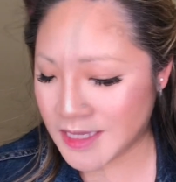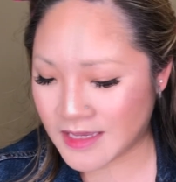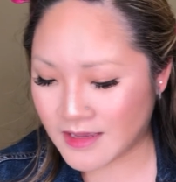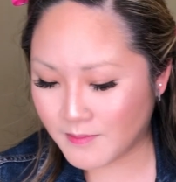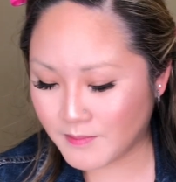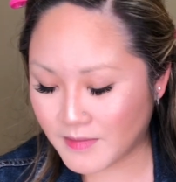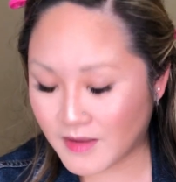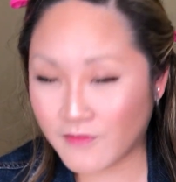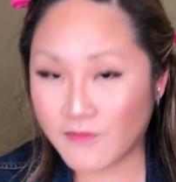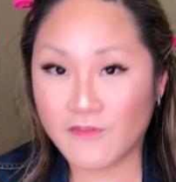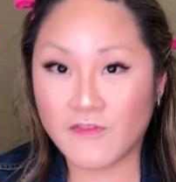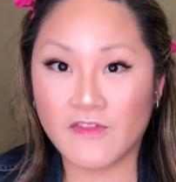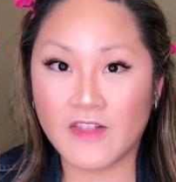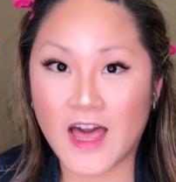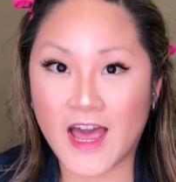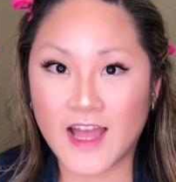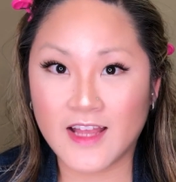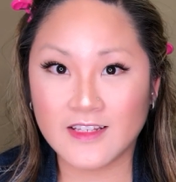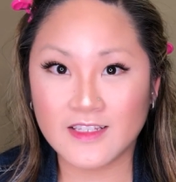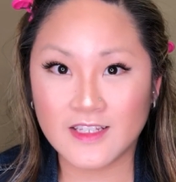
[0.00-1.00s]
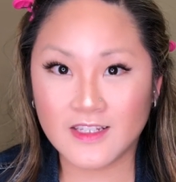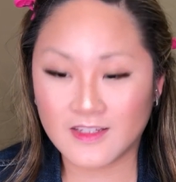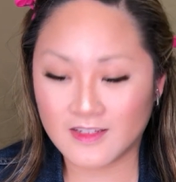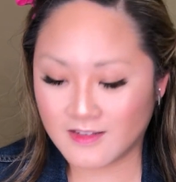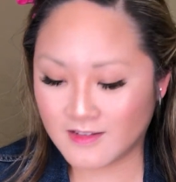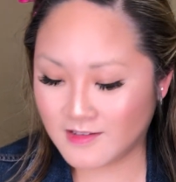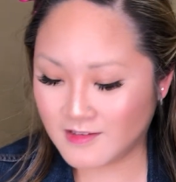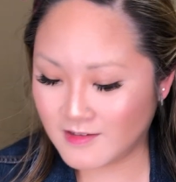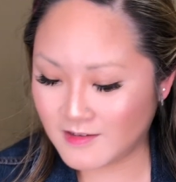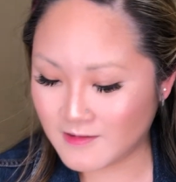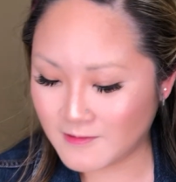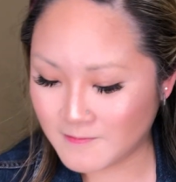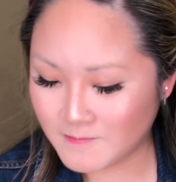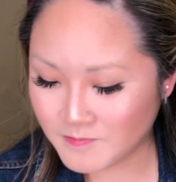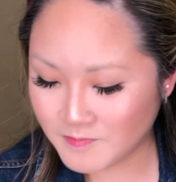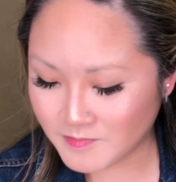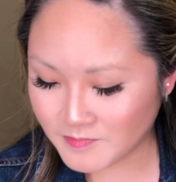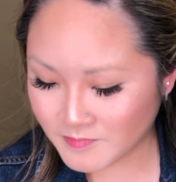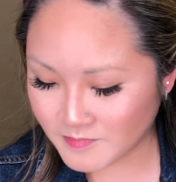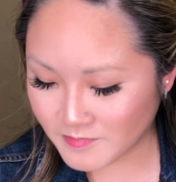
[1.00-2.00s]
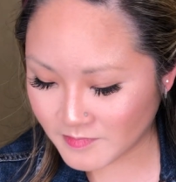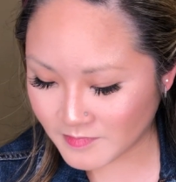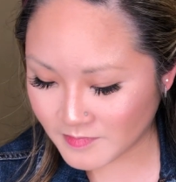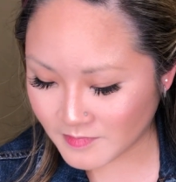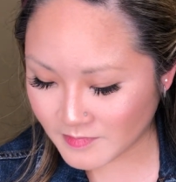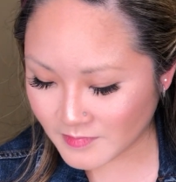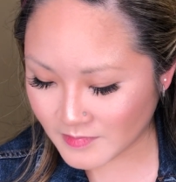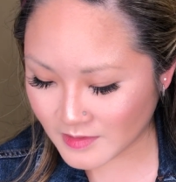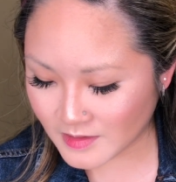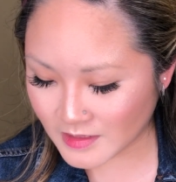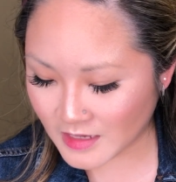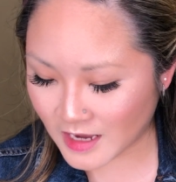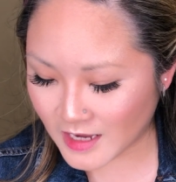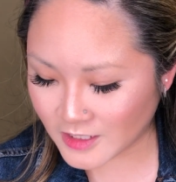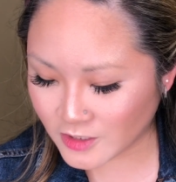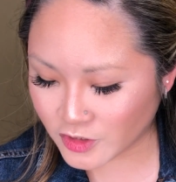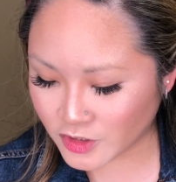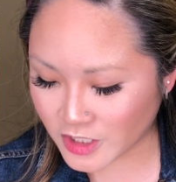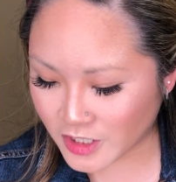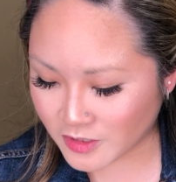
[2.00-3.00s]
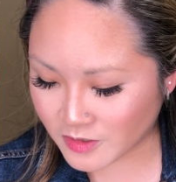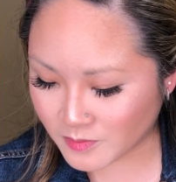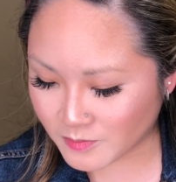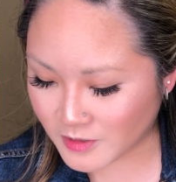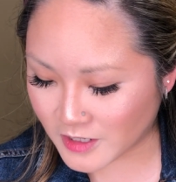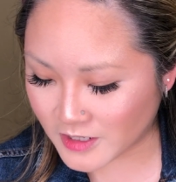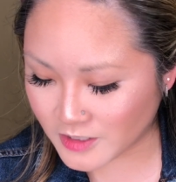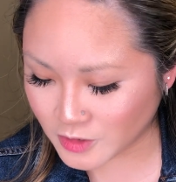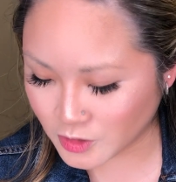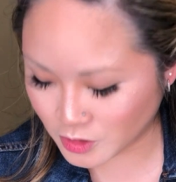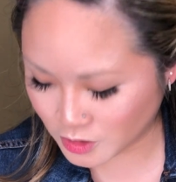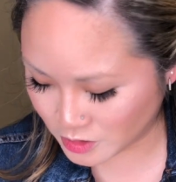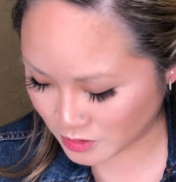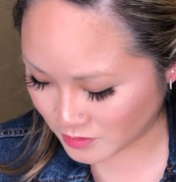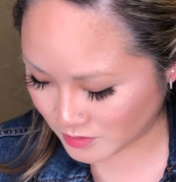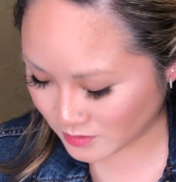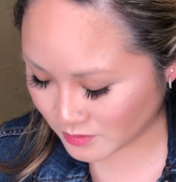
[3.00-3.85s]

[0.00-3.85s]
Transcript: me get my flat eyeshadow brush.